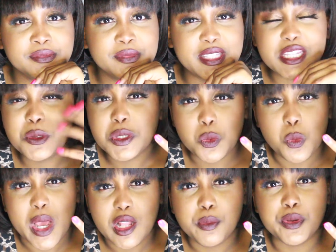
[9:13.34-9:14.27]
This was
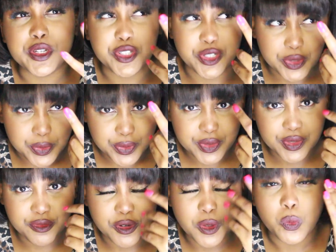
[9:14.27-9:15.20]
well
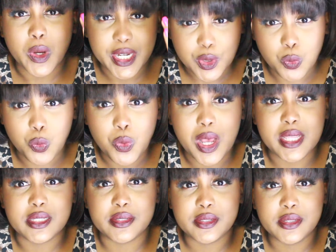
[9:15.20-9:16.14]
produced for what it
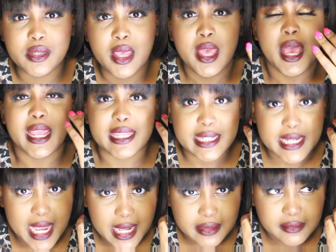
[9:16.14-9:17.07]
was.
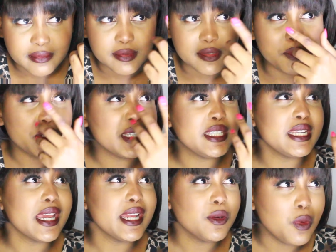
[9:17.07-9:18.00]
Again, it was a
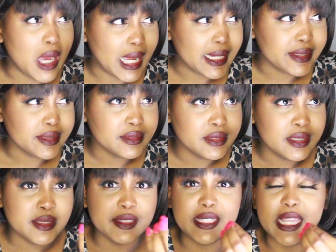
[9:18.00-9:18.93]
DIY.
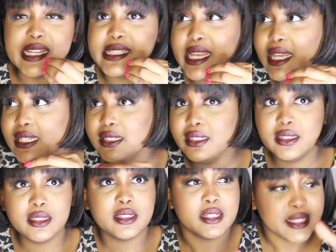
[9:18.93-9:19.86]
They said,
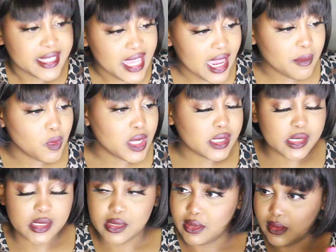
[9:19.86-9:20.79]

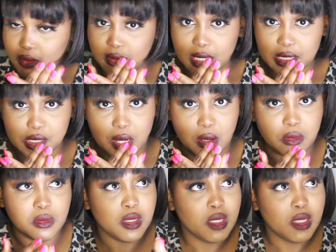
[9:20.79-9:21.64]
cameras, let's go.